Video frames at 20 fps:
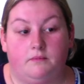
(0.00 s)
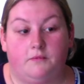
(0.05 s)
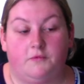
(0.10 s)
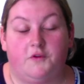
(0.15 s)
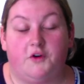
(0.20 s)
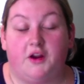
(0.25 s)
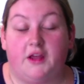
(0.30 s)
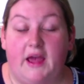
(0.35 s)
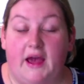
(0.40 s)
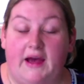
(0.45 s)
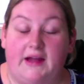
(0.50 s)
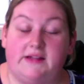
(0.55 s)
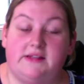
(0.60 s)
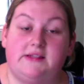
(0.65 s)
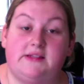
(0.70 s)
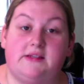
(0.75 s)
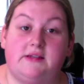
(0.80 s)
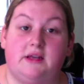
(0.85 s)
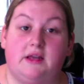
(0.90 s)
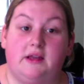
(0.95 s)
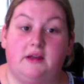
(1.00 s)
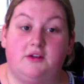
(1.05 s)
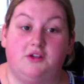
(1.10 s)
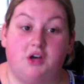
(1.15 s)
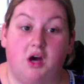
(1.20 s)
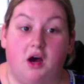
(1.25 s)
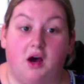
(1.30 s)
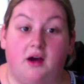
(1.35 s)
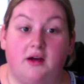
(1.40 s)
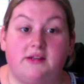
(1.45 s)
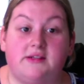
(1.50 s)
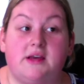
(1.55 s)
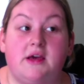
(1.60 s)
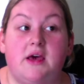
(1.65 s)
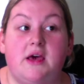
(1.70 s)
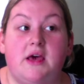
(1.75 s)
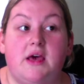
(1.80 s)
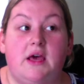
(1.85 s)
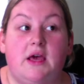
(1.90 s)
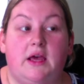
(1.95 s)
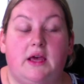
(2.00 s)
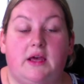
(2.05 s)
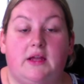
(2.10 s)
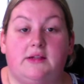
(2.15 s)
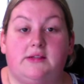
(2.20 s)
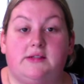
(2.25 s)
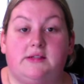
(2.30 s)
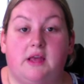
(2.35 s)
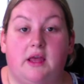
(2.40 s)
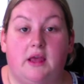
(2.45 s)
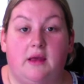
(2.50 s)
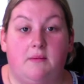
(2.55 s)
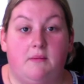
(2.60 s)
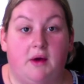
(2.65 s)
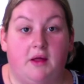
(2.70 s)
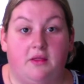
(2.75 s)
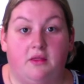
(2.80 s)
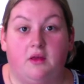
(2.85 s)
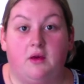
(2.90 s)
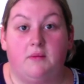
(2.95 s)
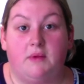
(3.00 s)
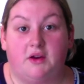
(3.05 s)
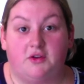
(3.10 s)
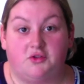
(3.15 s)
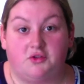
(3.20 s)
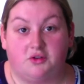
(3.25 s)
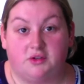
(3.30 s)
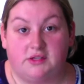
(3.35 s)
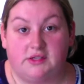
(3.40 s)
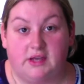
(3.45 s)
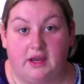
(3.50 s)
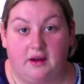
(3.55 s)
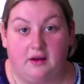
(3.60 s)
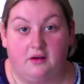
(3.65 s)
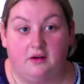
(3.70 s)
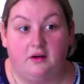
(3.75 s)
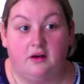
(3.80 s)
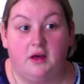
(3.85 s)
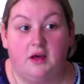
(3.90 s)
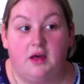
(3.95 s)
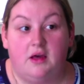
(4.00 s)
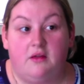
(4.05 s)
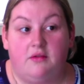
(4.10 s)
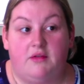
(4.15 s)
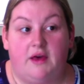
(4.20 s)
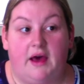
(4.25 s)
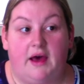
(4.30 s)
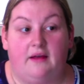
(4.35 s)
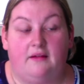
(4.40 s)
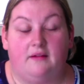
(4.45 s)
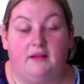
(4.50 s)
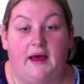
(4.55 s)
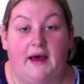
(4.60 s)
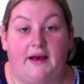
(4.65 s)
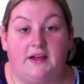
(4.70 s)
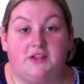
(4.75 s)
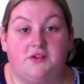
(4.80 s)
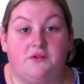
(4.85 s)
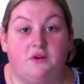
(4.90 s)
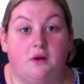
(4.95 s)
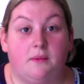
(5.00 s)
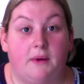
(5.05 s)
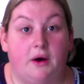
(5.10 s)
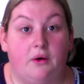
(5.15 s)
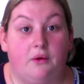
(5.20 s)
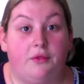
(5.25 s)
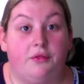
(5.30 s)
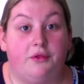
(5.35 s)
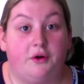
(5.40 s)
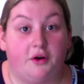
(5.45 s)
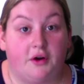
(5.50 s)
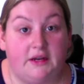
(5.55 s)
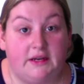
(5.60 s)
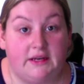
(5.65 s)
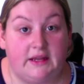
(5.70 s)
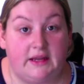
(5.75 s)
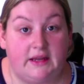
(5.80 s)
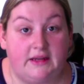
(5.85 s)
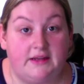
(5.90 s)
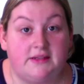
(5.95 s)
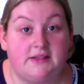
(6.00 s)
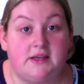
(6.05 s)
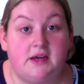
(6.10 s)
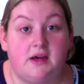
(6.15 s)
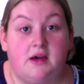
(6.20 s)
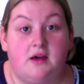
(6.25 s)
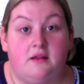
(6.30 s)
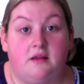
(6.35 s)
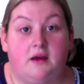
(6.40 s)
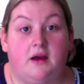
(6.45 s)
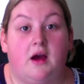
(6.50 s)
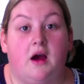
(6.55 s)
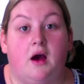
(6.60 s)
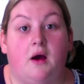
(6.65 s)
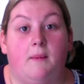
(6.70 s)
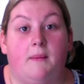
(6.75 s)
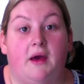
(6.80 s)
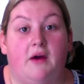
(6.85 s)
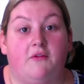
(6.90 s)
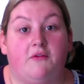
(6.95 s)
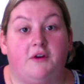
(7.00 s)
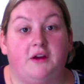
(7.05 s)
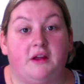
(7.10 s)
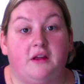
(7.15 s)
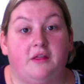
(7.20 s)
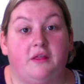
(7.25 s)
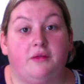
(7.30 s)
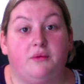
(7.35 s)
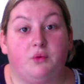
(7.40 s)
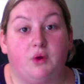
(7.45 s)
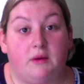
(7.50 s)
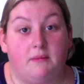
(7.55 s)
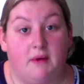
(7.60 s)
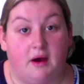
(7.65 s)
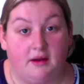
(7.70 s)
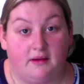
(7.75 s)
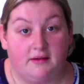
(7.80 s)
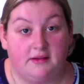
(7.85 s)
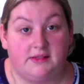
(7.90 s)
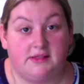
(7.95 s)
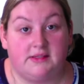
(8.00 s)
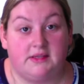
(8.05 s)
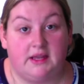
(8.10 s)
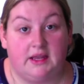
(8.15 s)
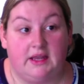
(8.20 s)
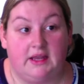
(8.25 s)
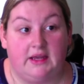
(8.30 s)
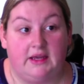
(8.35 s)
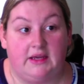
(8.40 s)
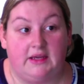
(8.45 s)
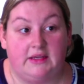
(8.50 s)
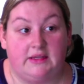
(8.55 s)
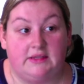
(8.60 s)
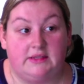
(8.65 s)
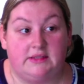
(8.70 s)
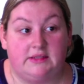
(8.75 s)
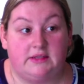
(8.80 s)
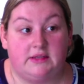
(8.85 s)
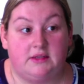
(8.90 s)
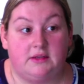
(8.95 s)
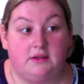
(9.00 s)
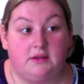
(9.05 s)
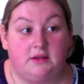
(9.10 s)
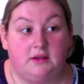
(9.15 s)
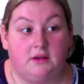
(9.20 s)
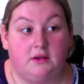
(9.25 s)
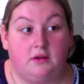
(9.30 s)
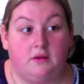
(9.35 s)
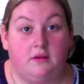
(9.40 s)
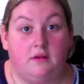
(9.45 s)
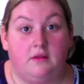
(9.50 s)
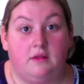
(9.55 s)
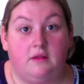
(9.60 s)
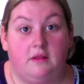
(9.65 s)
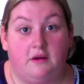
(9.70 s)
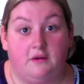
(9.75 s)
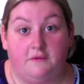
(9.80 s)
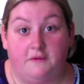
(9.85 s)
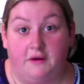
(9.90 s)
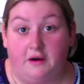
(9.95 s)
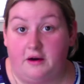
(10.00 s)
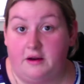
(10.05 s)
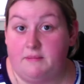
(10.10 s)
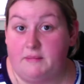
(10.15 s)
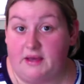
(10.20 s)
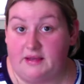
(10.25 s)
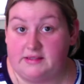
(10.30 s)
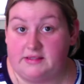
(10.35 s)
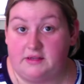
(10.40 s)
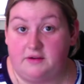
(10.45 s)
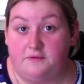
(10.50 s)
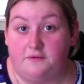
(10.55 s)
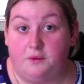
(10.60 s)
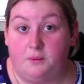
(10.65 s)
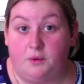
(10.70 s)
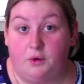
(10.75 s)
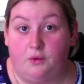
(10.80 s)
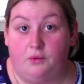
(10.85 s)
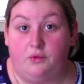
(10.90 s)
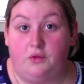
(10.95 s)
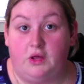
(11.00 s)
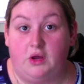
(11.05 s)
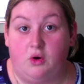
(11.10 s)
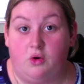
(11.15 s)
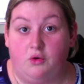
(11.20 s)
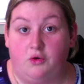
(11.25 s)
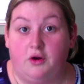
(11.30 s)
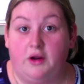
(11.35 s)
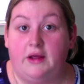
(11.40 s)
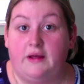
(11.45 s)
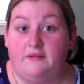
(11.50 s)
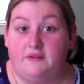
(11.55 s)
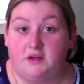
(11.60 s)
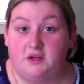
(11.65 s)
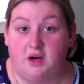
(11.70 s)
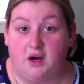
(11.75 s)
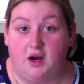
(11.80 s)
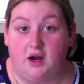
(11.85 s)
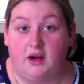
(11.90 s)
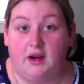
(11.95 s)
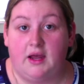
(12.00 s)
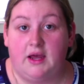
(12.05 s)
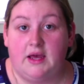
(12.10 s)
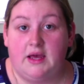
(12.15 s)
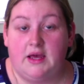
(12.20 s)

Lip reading: for cats and dogs, it's a monthly menstrual cycle that lasts for about 30 days. They come every 3 months, and they're very messy for both the owner and the dog.